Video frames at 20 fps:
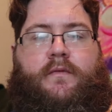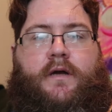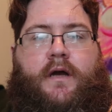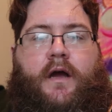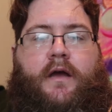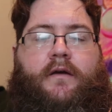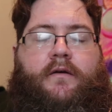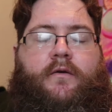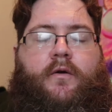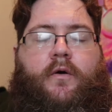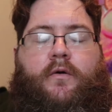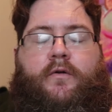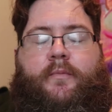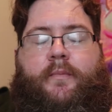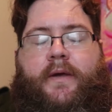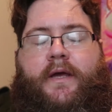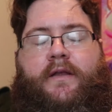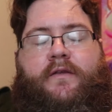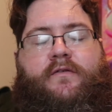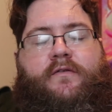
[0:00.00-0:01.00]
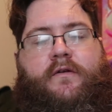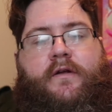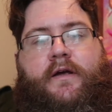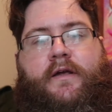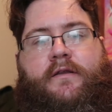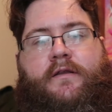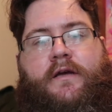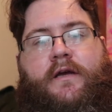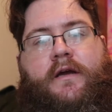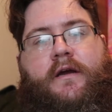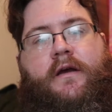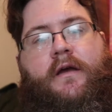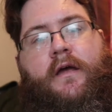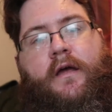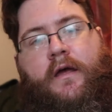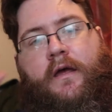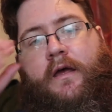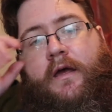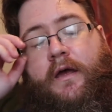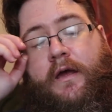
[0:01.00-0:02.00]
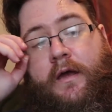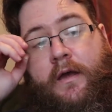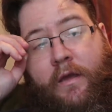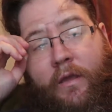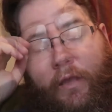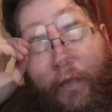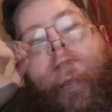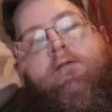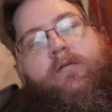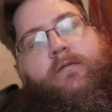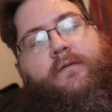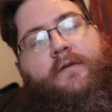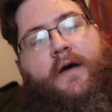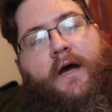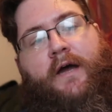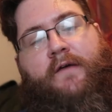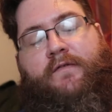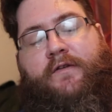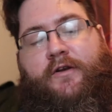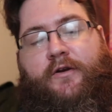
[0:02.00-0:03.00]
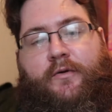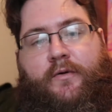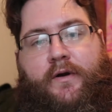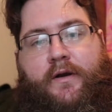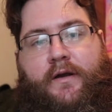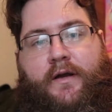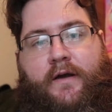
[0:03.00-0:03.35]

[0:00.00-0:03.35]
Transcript: I could hold a pencil, I think. I have a degree.